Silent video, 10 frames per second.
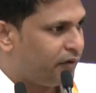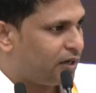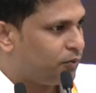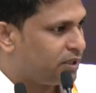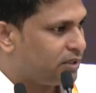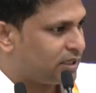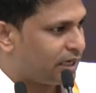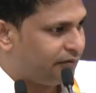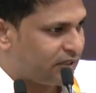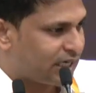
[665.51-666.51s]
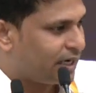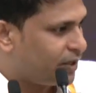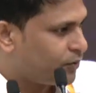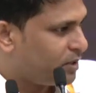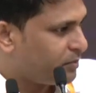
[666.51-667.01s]
are using we started
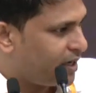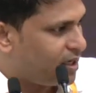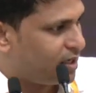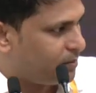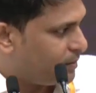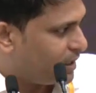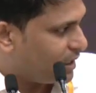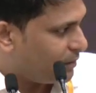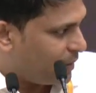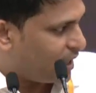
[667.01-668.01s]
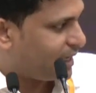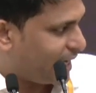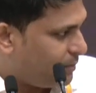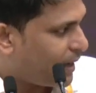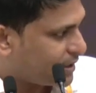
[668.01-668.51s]
using biodegradable
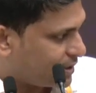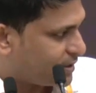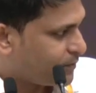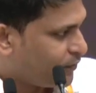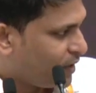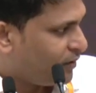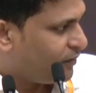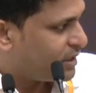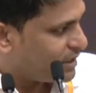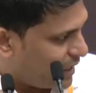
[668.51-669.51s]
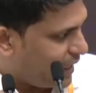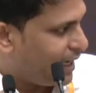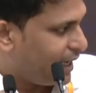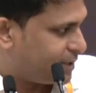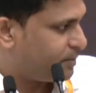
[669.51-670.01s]
carry bags, which is
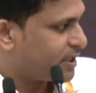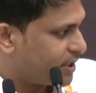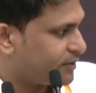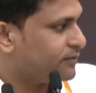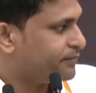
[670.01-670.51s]
again expensive.